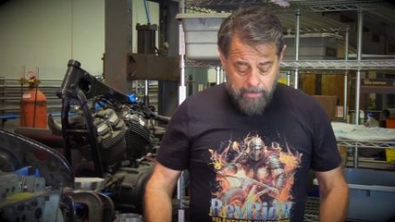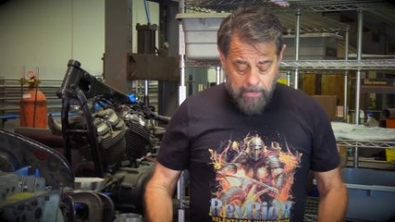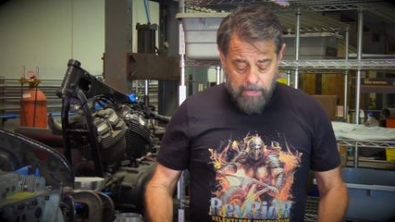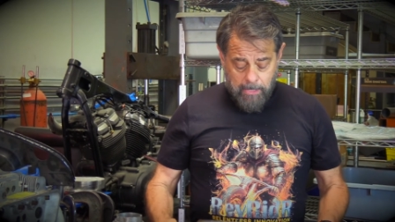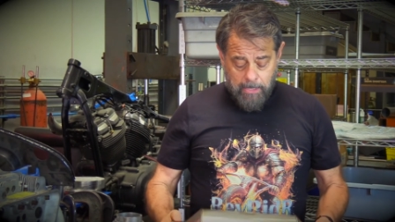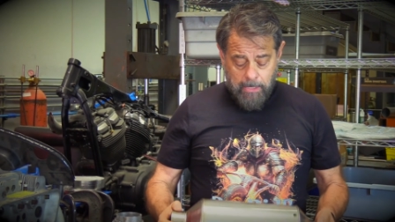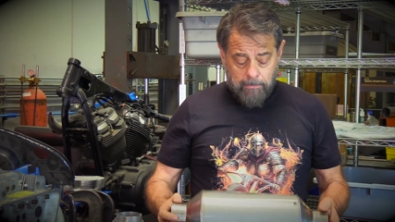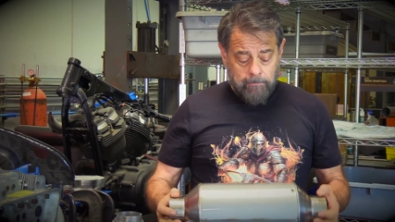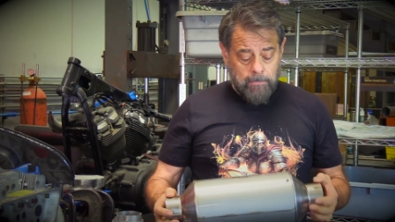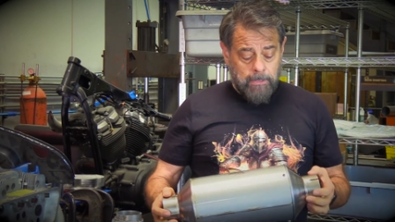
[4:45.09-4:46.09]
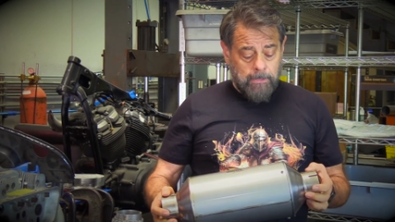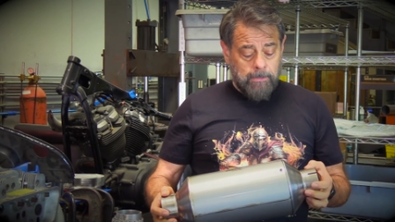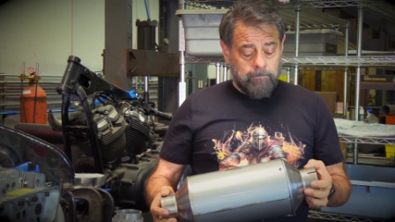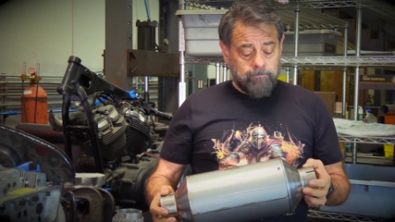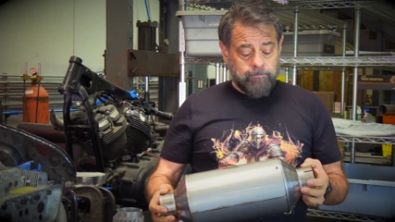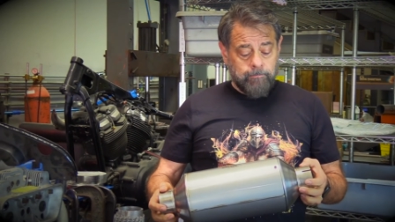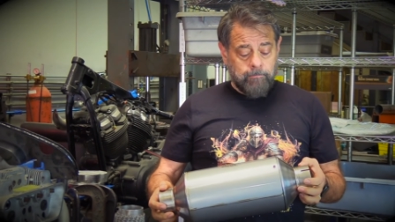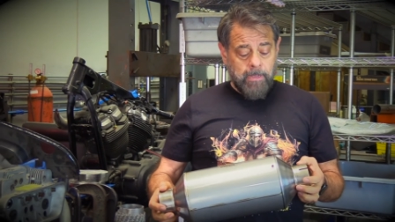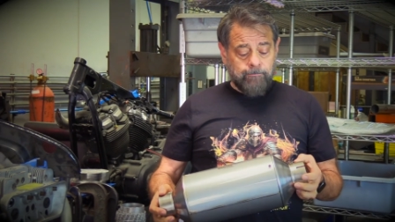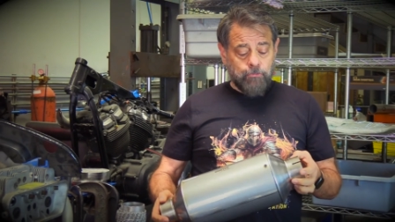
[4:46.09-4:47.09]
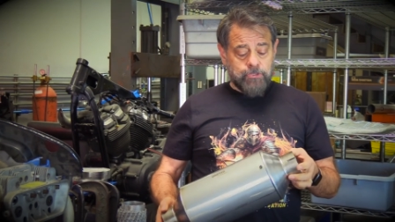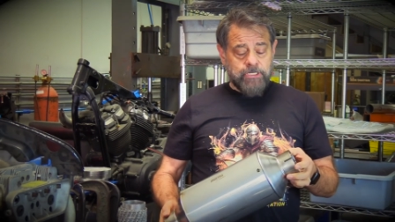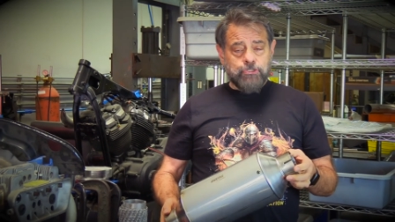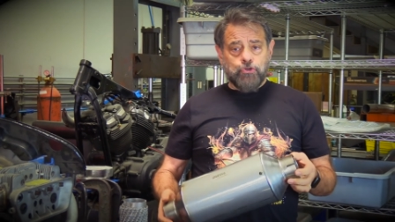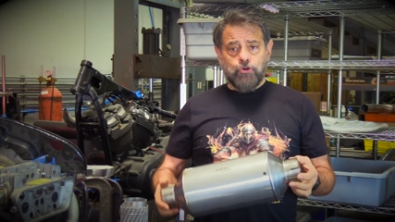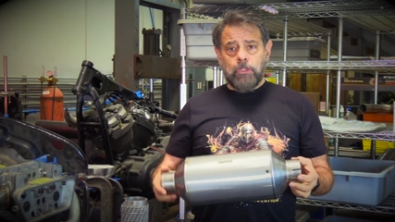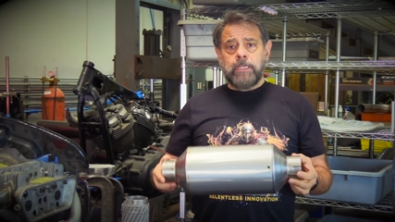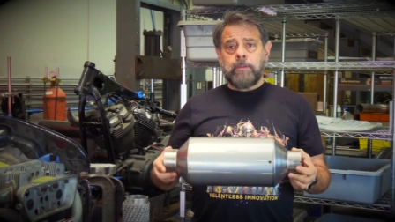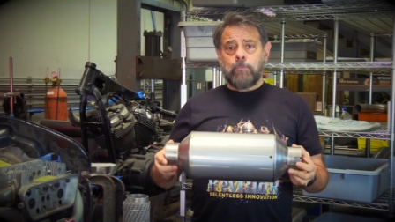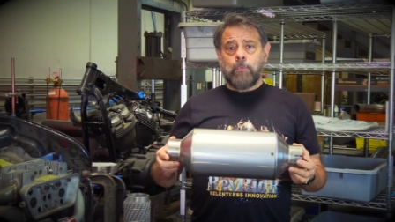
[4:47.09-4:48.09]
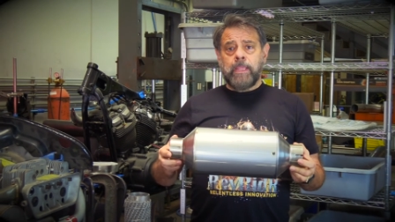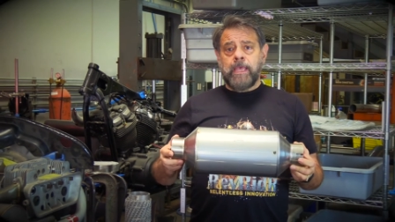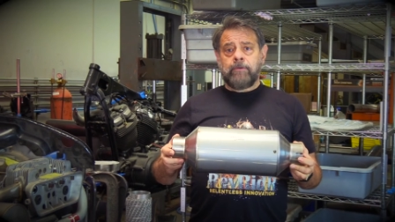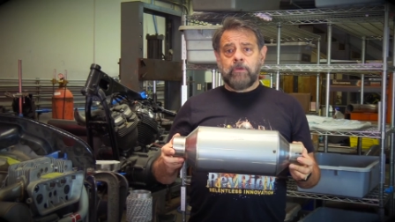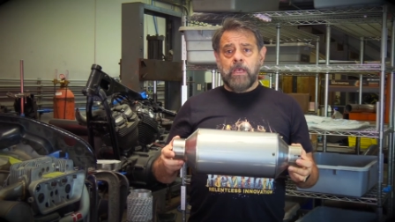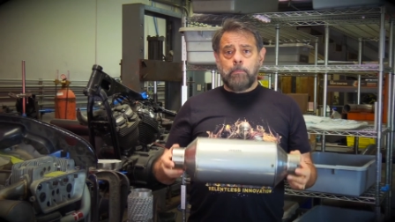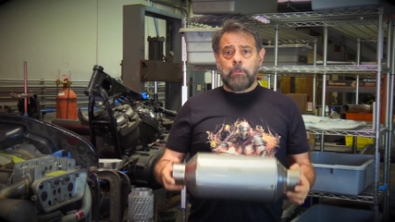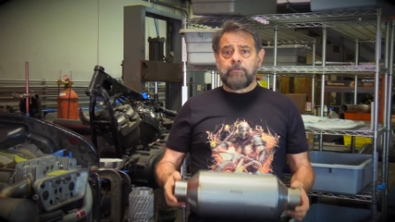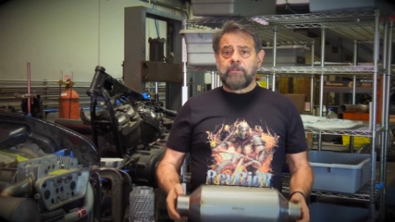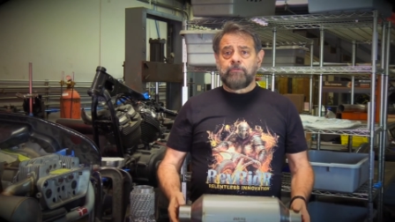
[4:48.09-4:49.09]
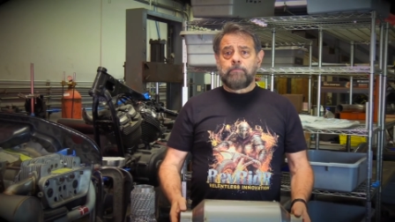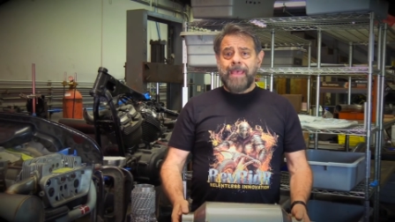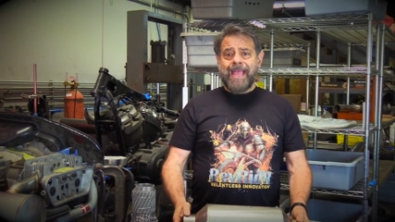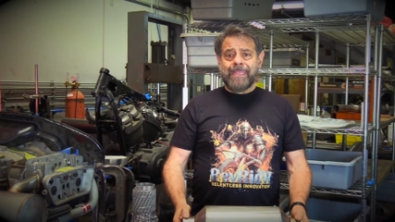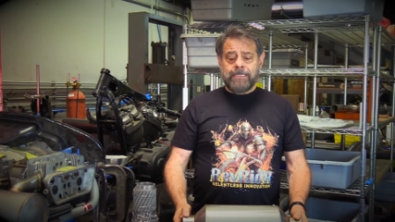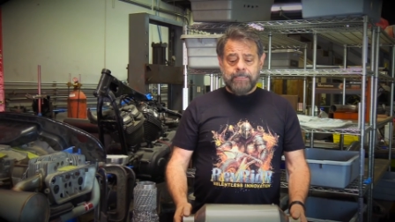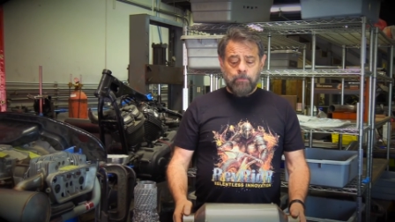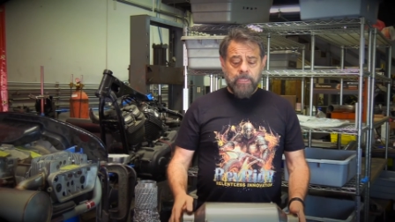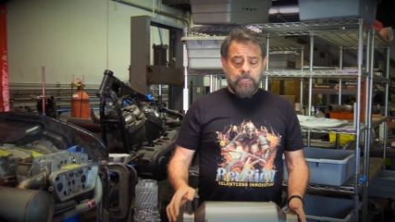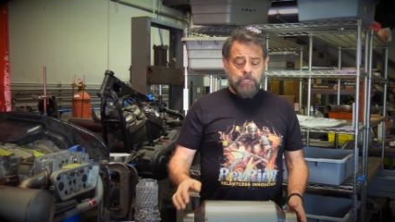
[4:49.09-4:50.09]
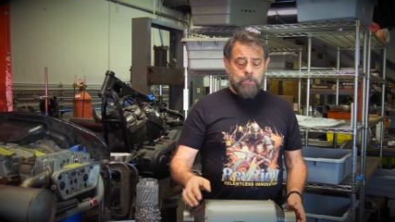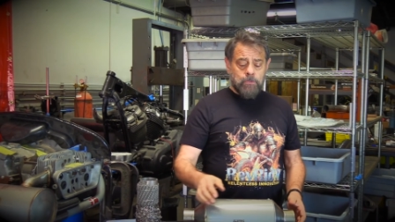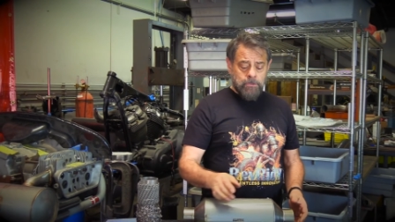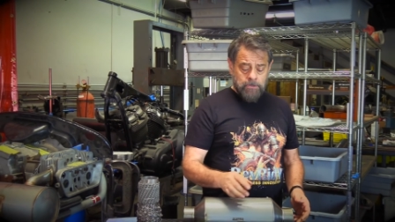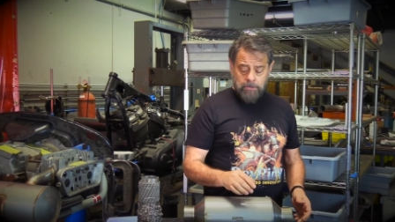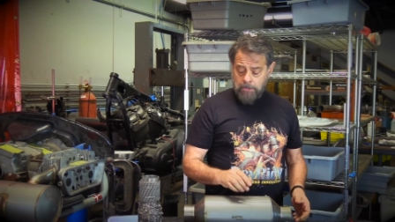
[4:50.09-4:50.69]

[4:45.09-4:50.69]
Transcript: The um, mufflers internally, we have a couple of different packings that we can use.